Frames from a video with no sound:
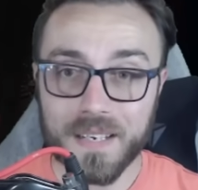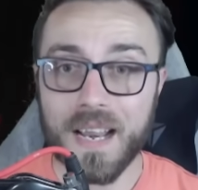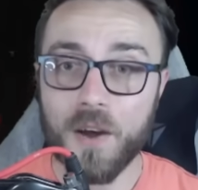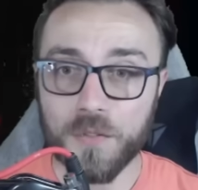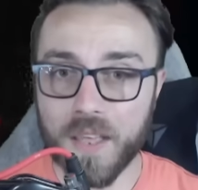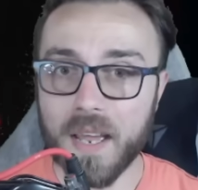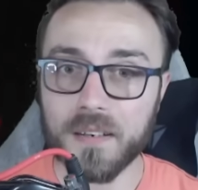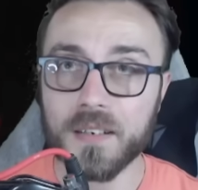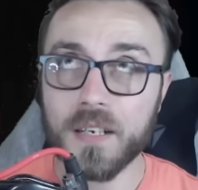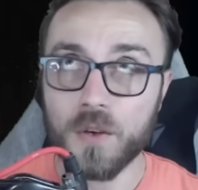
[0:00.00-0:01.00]
now
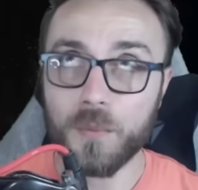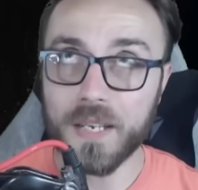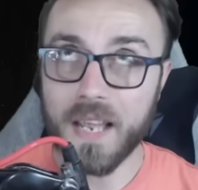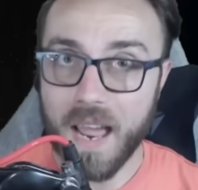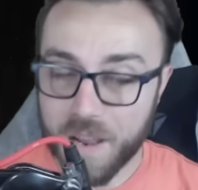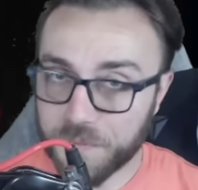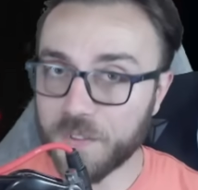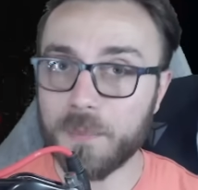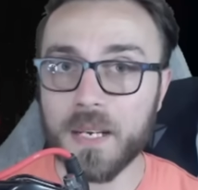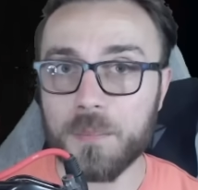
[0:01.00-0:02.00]
that we have
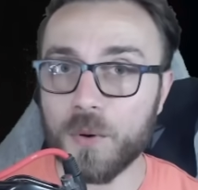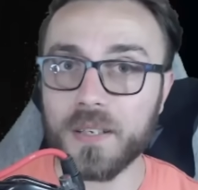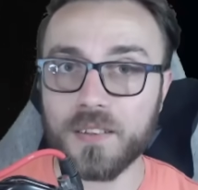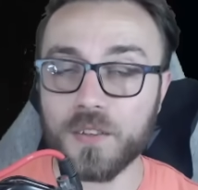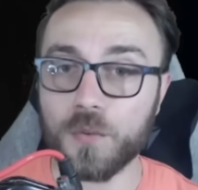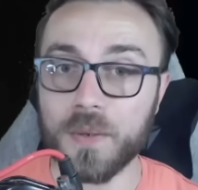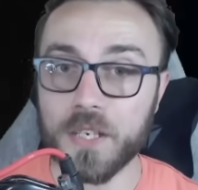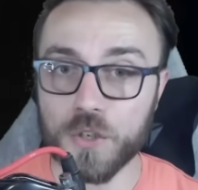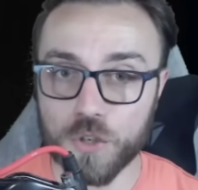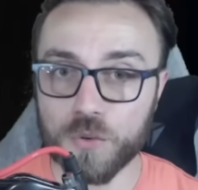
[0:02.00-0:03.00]
as many points as
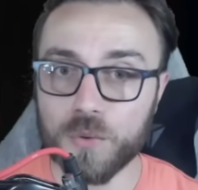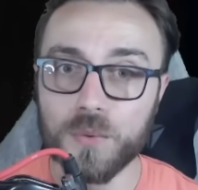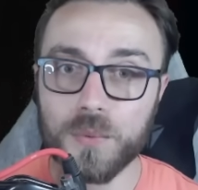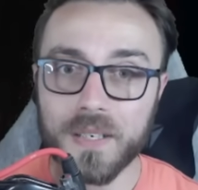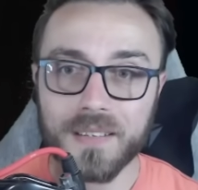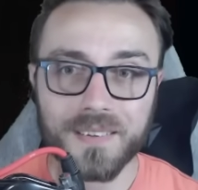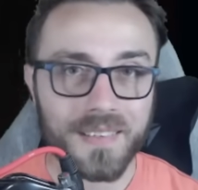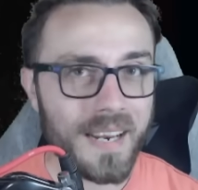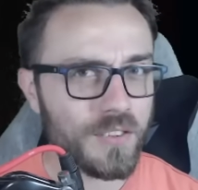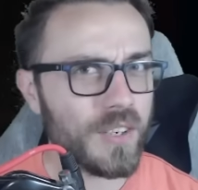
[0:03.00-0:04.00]
we do.
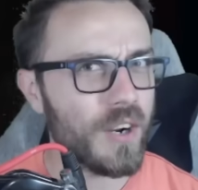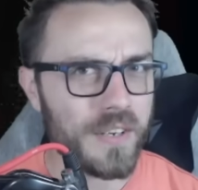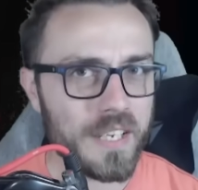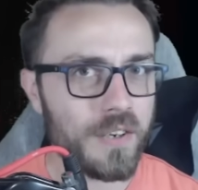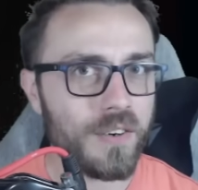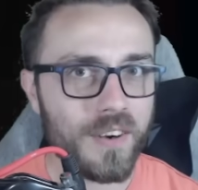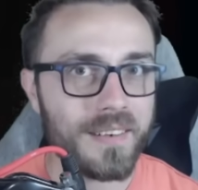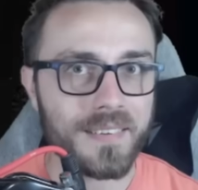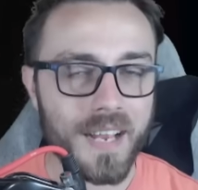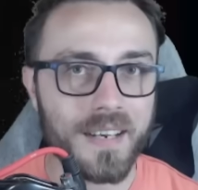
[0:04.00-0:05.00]
Stats on our gear are
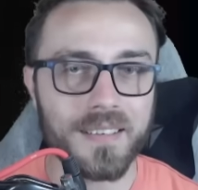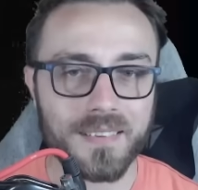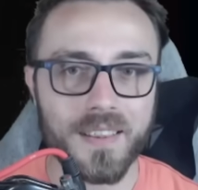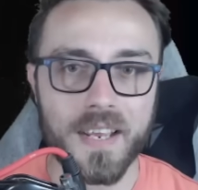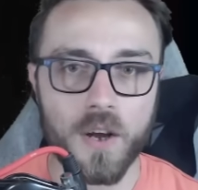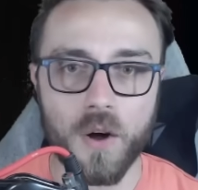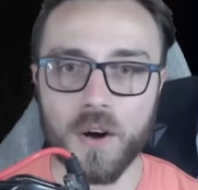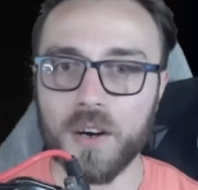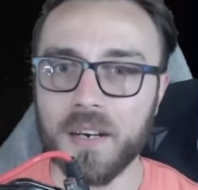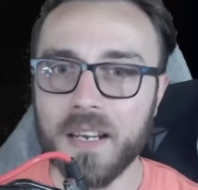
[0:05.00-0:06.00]
as high as they
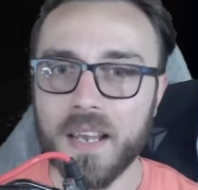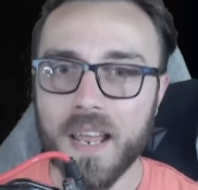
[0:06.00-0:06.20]
are.